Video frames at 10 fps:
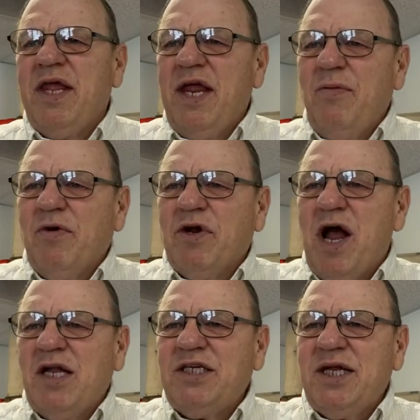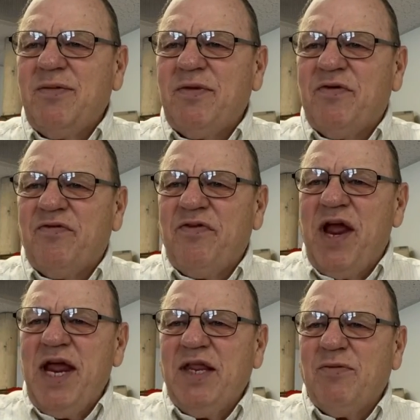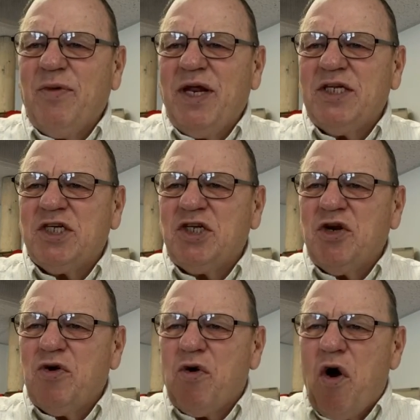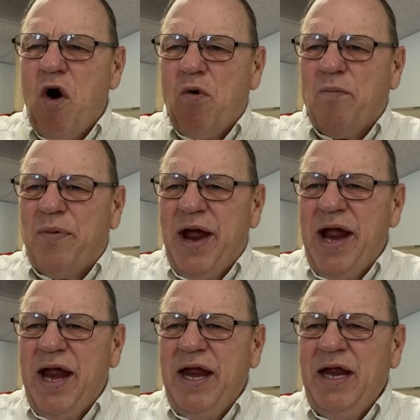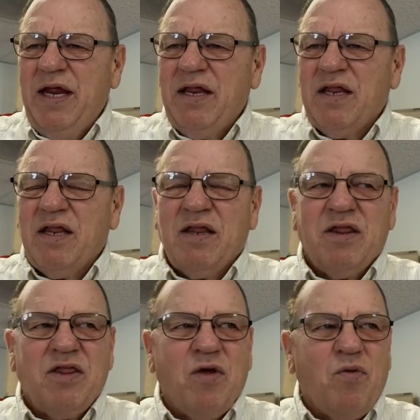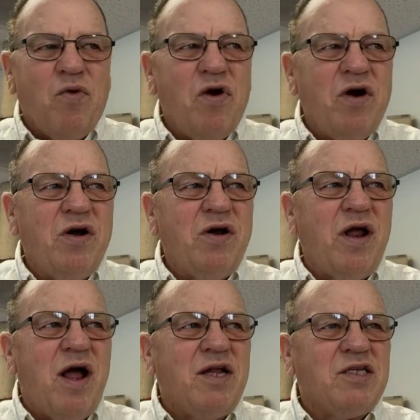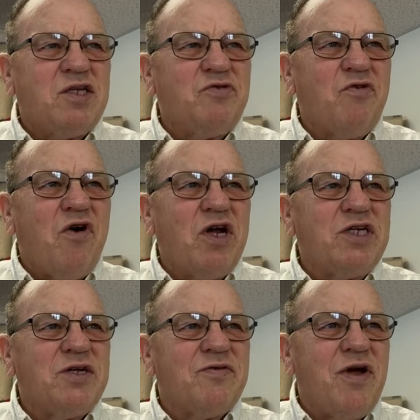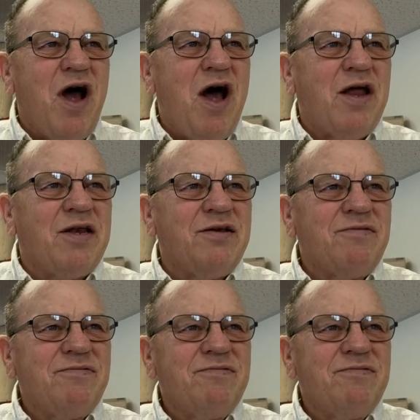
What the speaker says: The Hebrew concept of faith means you obey the word and voice of God.